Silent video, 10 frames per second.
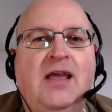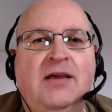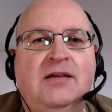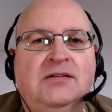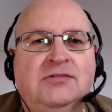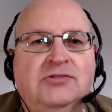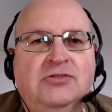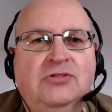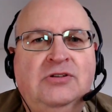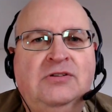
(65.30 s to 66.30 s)

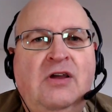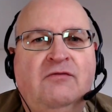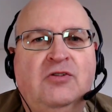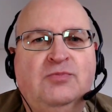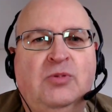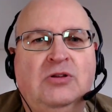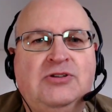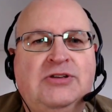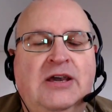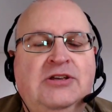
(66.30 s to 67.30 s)
Certain football
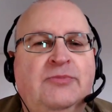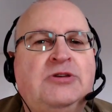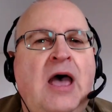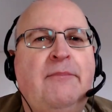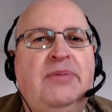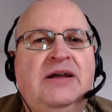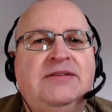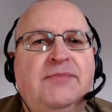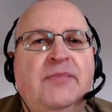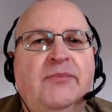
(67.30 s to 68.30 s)
stadiums. But
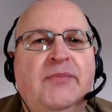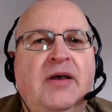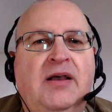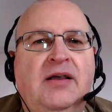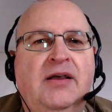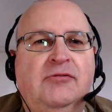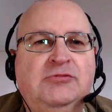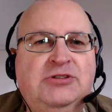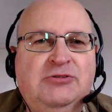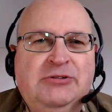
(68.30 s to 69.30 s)

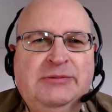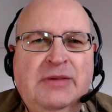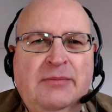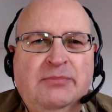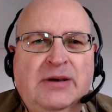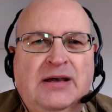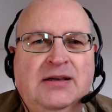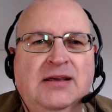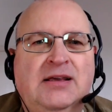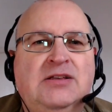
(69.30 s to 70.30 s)
do you
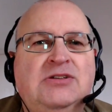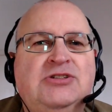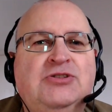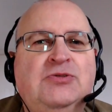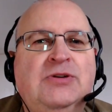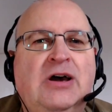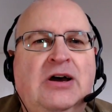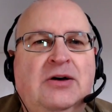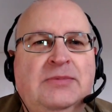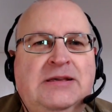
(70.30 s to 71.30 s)
remember
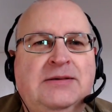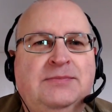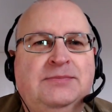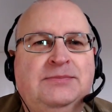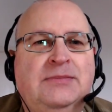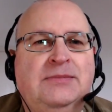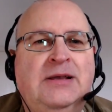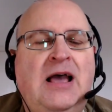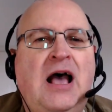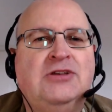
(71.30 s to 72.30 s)
tsunami?
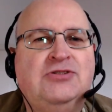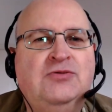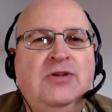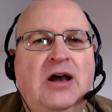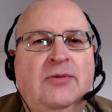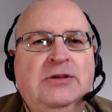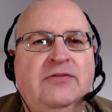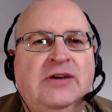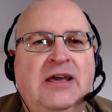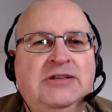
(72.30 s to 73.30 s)
A tsunami
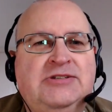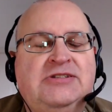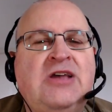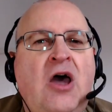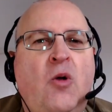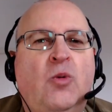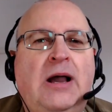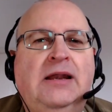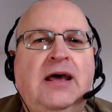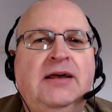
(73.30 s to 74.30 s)
of cases.
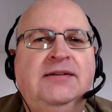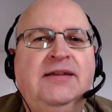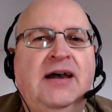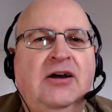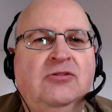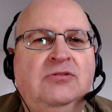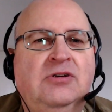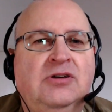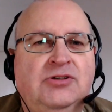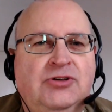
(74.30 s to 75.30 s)
Well, now,
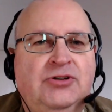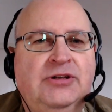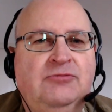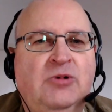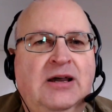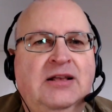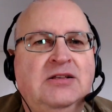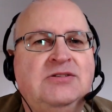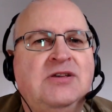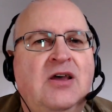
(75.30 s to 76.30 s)
here in
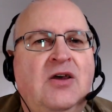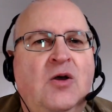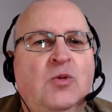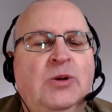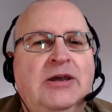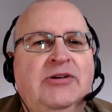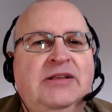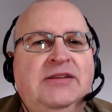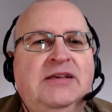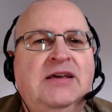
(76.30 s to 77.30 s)
Wales, we're
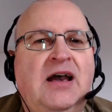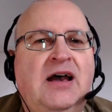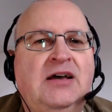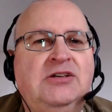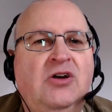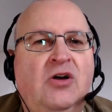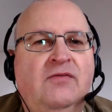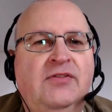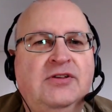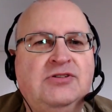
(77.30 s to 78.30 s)
in the eye
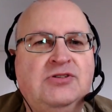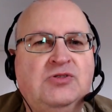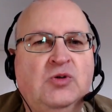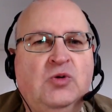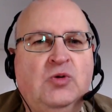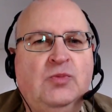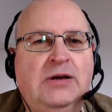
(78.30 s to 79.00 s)
of the storm.